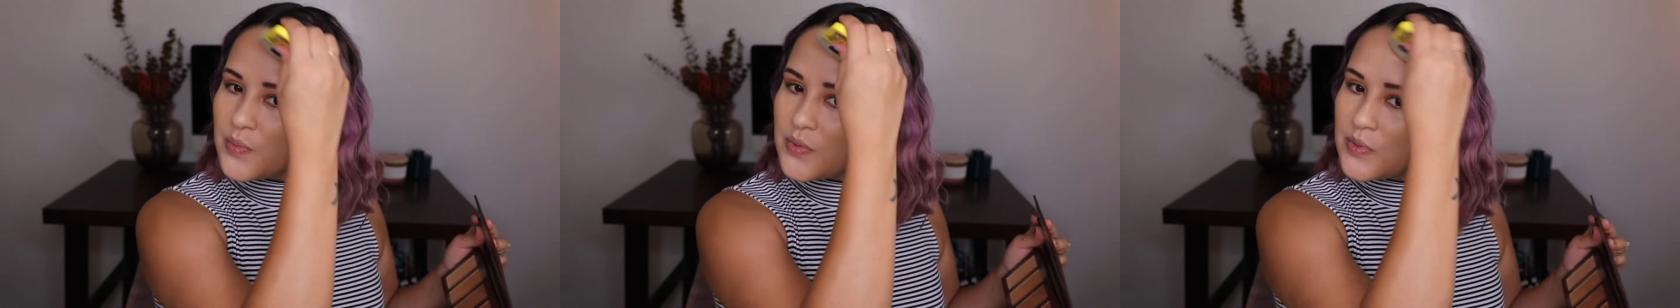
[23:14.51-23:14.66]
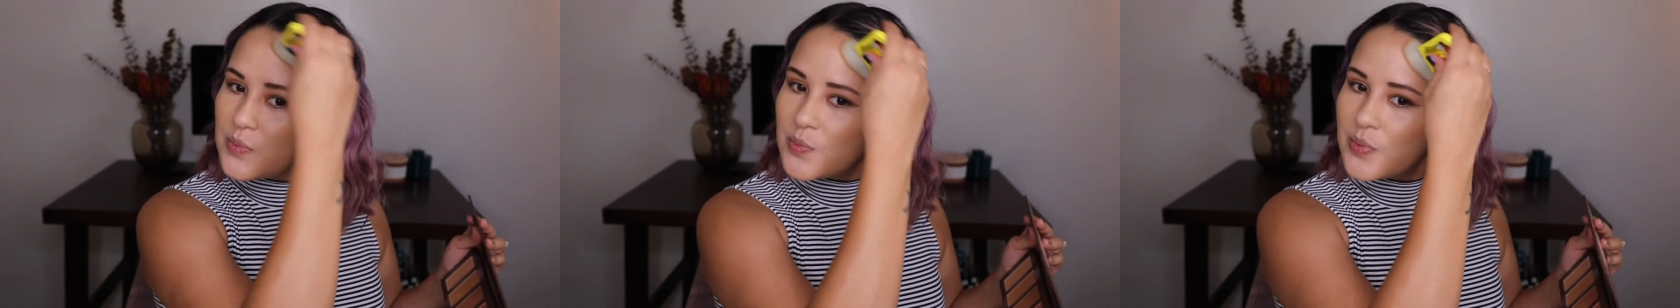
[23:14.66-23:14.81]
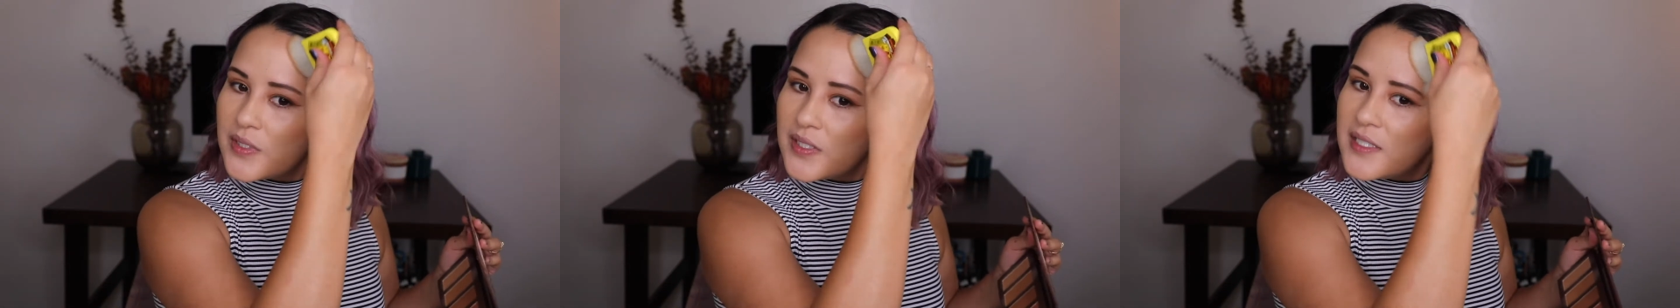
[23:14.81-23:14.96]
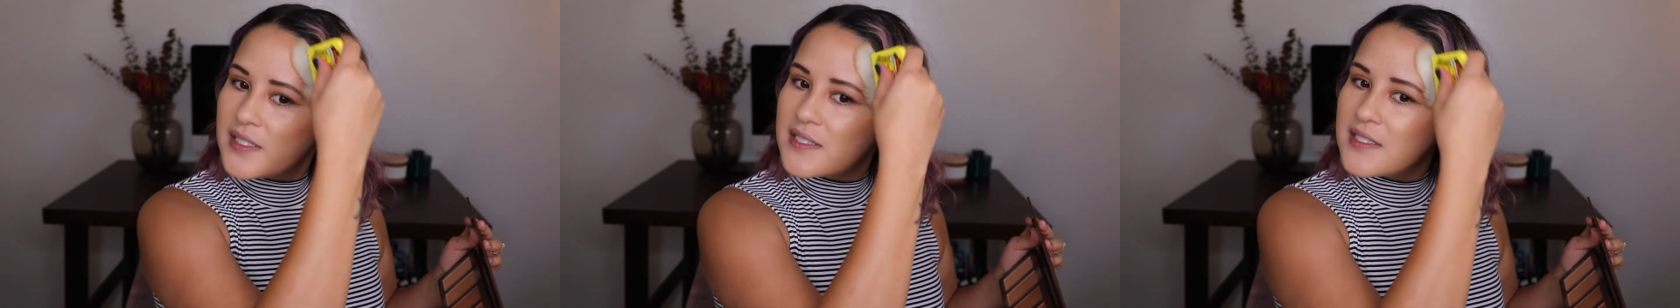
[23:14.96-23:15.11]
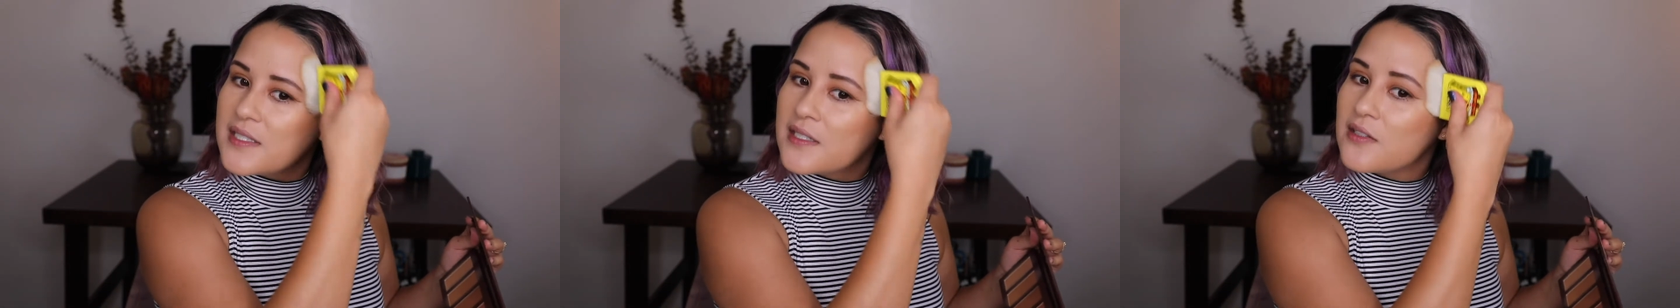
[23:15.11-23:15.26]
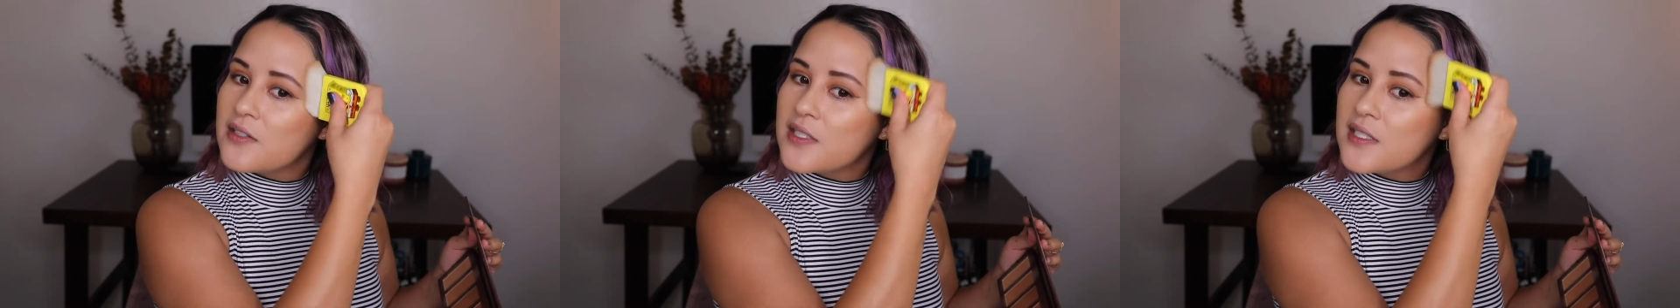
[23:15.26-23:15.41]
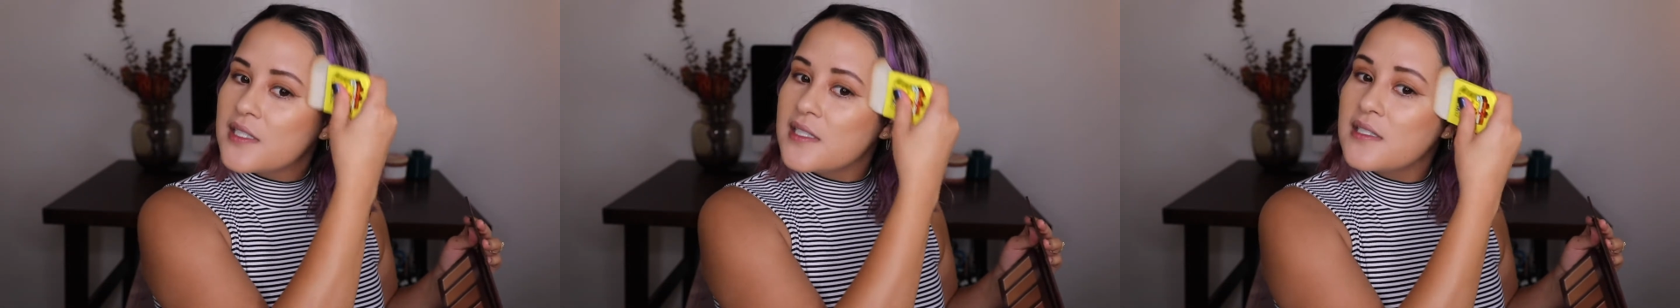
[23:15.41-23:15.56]
was pretty
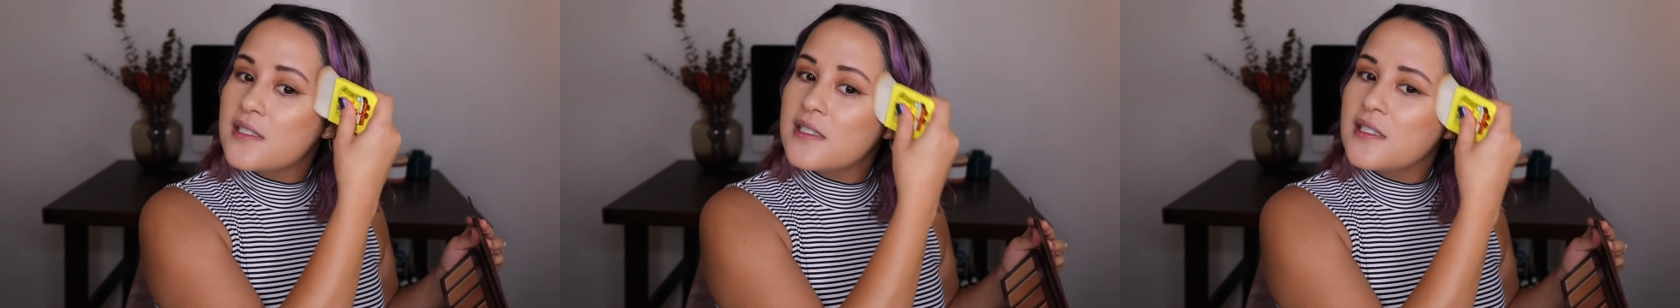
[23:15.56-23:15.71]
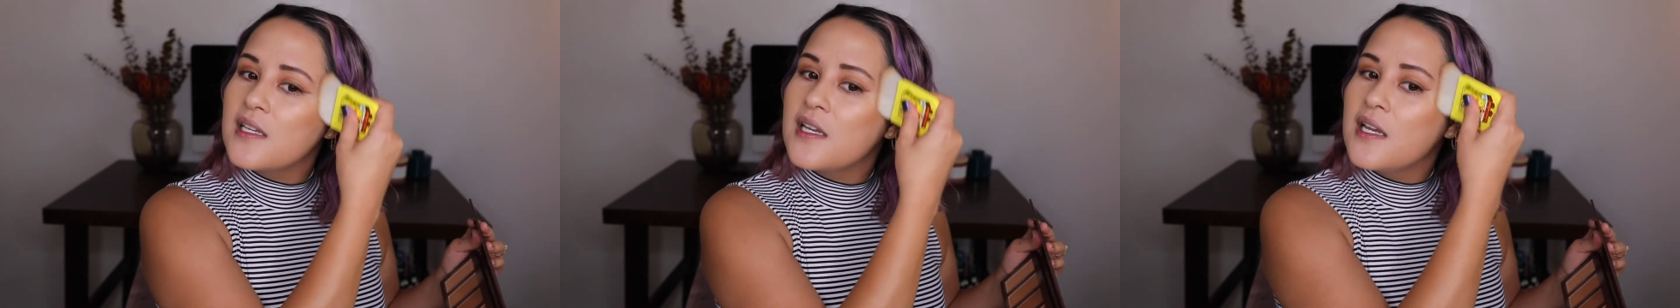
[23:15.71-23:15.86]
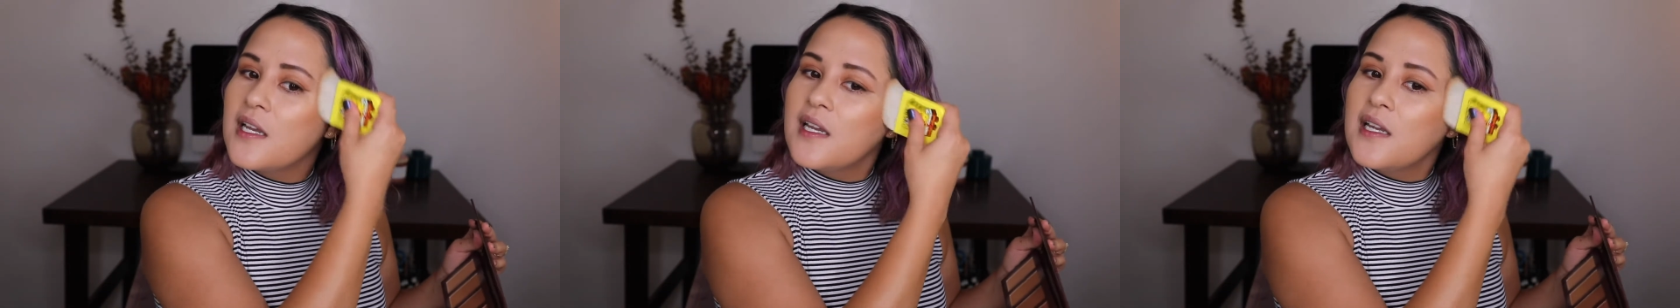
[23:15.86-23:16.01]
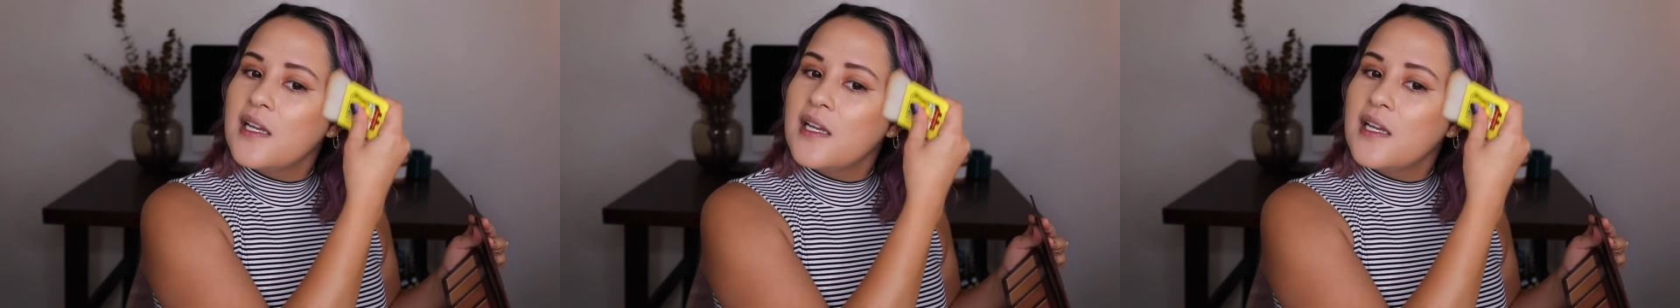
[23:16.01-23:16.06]
serious.